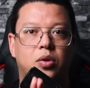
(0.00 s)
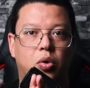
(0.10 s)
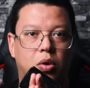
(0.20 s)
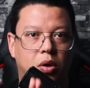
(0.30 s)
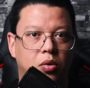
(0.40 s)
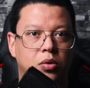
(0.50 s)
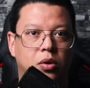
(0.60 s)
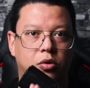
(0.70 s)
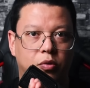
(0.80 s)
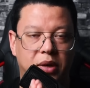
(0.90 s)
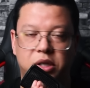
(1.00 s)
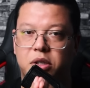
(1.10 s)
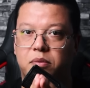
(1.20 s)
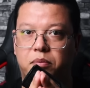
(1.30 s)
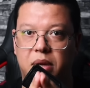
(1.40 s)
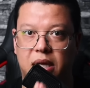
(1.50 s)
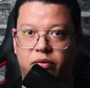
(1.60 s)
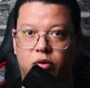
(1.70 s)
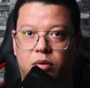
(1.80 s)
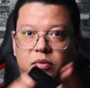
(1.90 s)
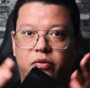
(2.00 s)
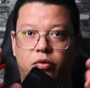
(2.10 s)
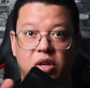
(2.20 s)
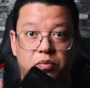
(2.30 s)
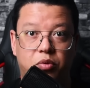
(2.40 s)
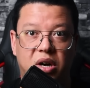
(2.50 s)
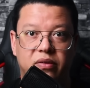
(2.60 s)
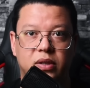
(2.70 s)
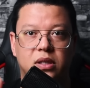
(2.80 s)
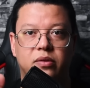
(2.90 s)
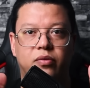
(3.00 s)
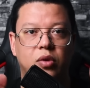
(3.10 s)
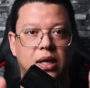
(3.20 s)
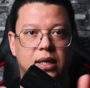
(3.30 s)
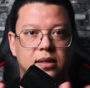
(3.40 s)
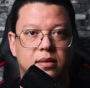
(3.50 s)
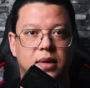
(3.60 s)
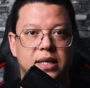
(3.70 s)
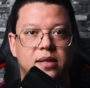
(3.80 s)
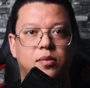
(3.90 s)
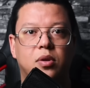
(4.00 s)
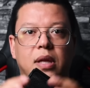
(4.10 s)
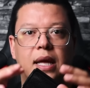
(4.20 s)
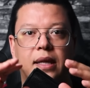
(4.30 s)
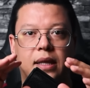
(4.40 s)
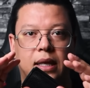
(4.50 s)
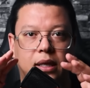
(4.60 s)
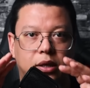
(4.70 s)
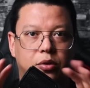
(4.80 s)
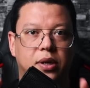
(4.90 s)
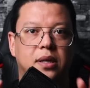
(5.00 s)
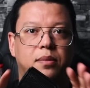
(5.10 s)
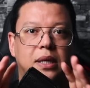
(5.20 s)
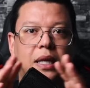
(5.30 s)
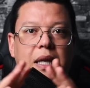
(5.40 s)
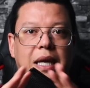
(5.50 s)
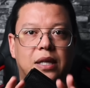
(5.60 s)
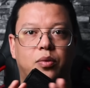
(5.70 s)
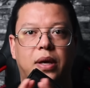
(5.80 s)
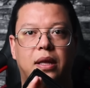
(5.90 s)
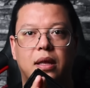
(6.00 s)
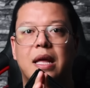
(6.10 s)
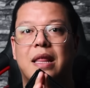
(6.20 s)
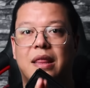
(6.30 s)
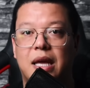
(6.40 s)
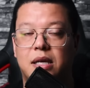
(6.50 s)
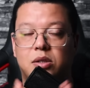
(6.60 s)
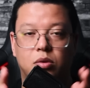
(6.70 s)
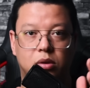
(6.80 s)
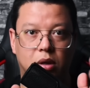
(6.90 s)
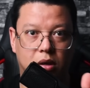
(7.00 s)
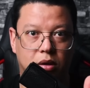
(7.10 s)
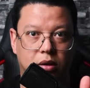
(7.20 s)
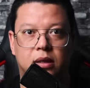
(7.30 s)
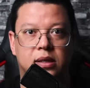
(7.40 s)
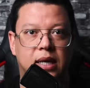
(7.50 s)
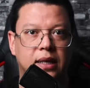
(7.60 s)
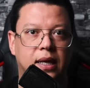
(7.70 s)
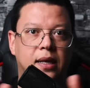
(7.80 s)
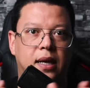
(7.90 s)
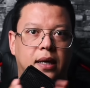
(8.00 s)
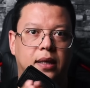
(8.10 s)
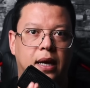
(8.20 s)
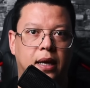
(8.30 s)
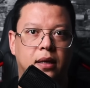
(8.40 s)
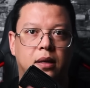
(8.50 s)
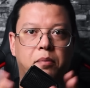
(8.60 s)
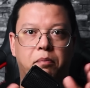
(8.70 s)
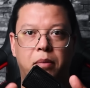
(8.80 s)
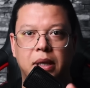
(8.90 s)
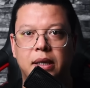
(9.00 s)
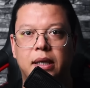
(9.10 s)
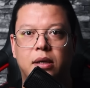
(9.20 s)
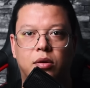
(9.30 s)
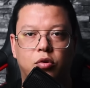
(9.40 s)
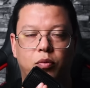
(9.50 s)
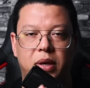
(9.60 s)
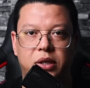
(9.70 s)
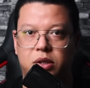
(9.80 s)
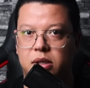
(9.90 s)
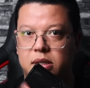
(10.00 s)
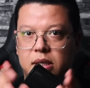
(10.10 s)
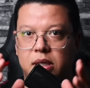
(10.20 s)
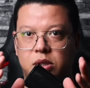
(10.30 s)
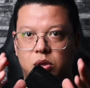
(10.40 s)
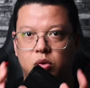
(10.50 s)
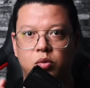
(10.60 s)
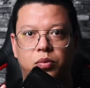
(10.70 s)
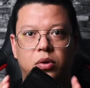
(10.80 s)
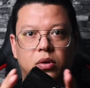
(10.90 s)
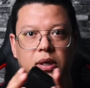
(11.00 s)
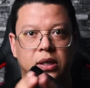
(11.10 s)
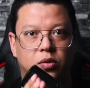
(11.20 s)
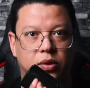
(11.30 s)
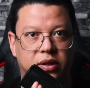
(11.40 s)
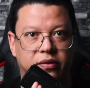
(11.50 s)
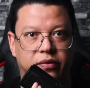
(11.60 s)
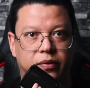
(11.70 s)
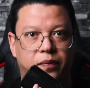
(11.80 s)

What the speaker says: your own automation platform, fully private, fully customizable, and incredibly lightweight thanks to Docker. Inside N8N, building automations is super intuitive.